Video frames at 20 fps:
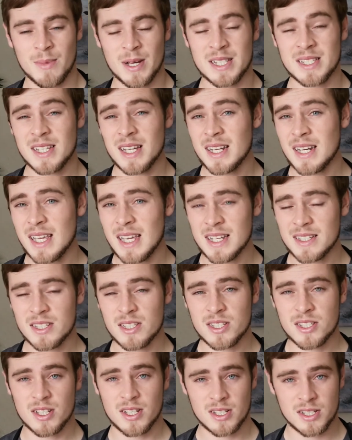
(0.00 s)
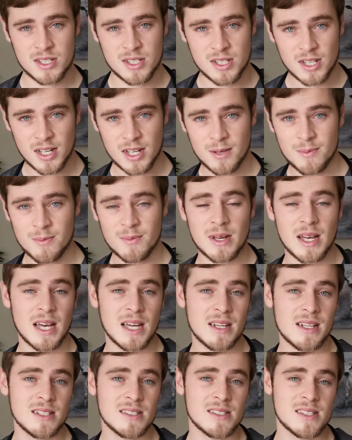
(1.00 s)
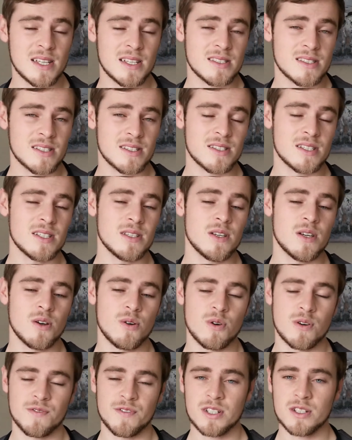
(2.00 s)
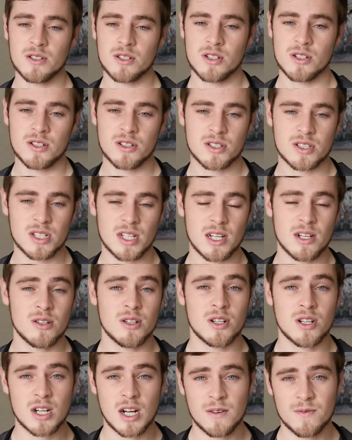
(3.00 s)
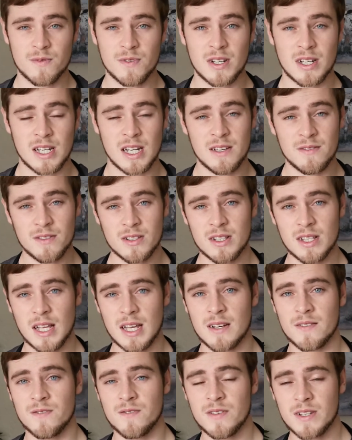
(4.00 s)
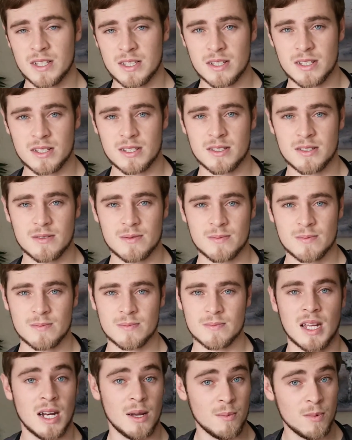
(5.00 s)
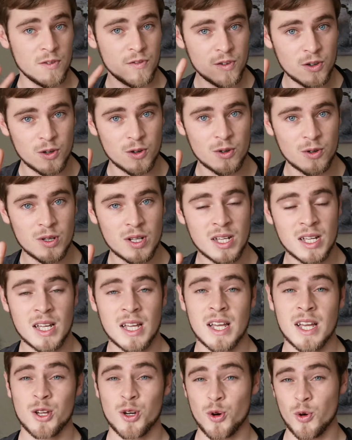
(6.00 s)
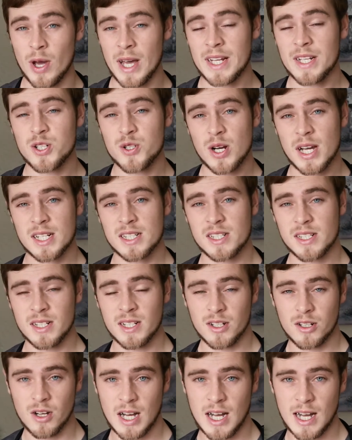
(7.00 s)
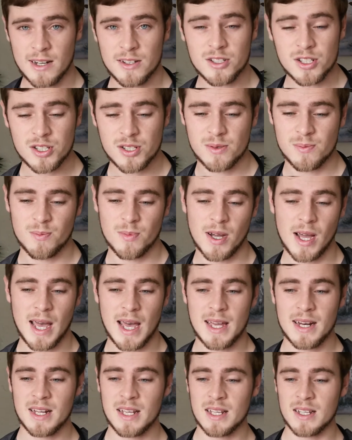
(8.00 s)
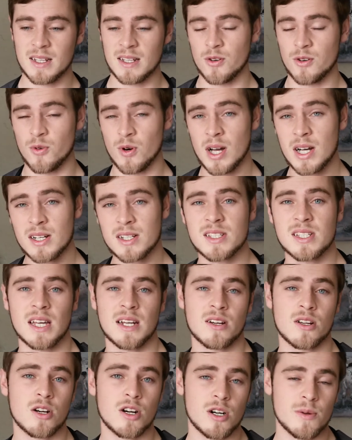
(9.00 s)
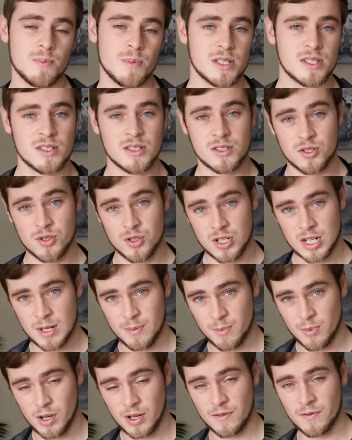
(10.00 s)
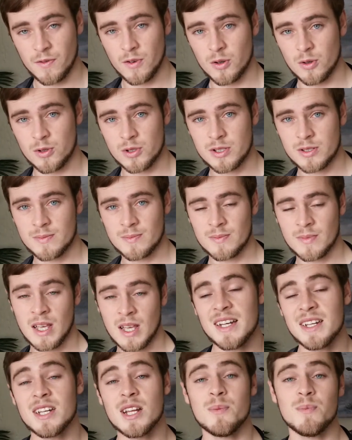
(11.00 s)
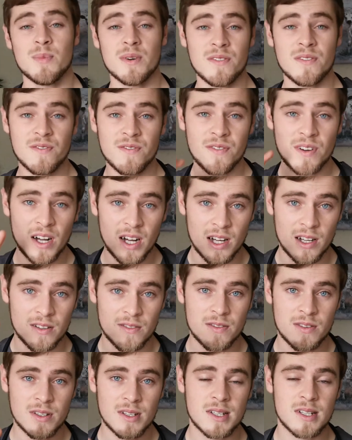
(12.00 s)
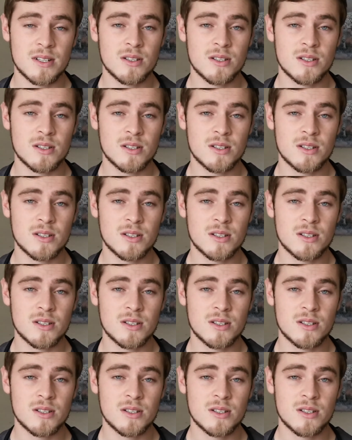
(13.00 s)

Maintain exercise time and intensity within your dog's own comfort level and fitness. Number 4. Create traction in your house by adding rugs and carpets to slippery floors. And number 5.